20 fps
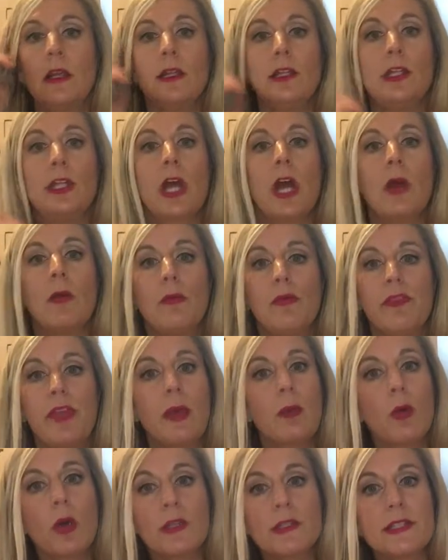you know,
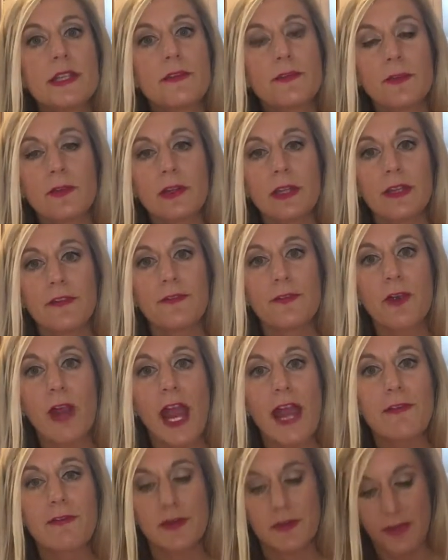they work differently for
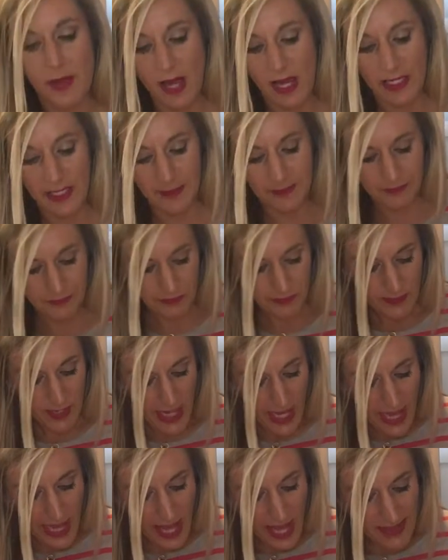everybody.
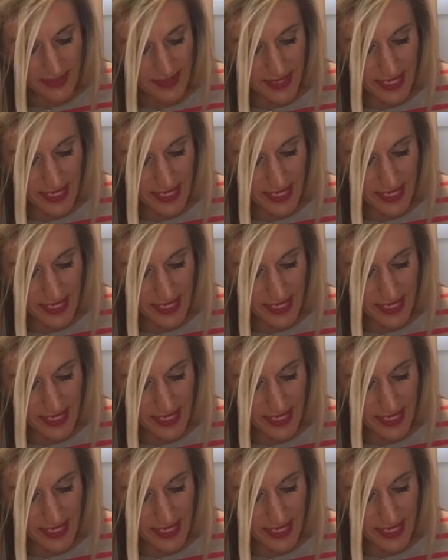And